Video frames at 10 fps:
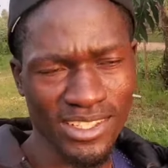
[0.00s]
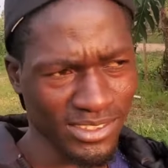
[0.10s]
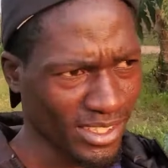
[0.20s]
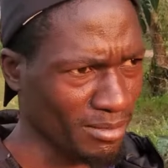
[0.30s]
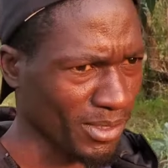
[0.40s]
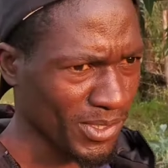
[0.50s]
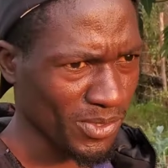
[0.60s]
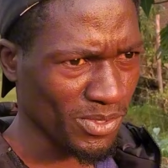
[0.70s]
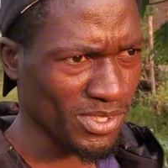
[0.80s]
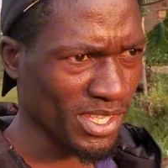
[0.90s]
somebody
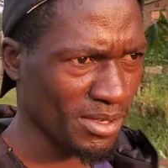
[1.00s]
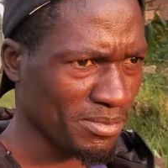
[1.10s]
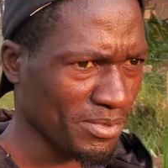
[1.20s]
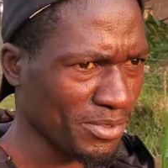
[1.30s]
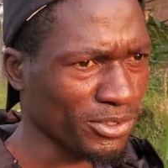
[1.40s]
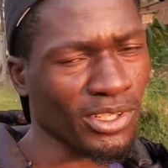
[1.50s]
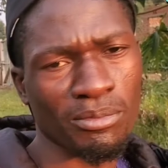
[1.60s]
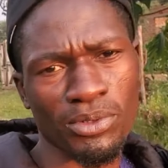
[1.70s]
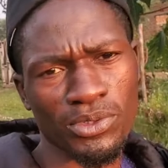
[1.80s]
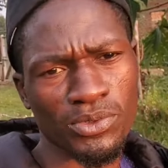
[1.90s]
who is helpful,
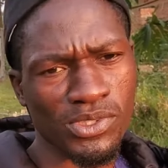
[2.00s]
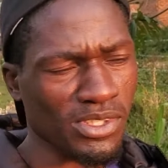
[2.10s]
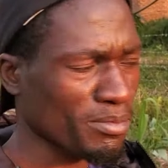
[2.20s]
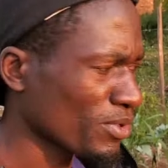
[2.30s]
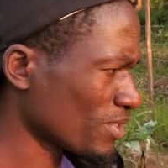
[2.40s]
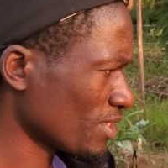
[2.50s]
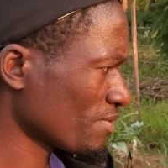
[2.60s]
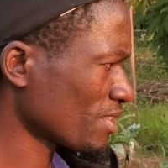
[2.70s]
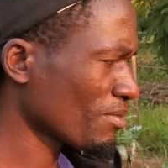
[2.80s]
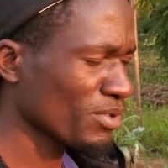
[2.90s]
somebody who is
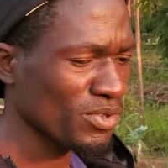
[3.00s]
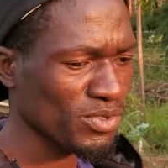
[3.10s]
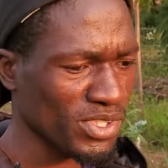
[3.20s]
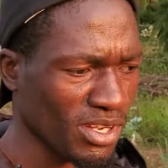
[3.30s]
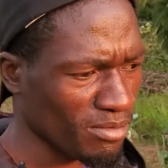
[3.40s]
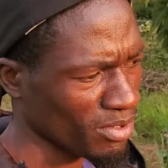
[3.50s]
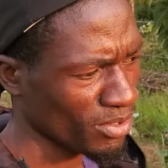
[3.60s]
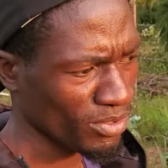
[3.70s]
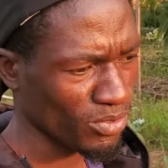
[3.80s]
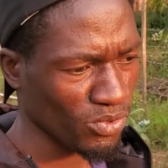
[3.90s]
supportive, somebody who is humble,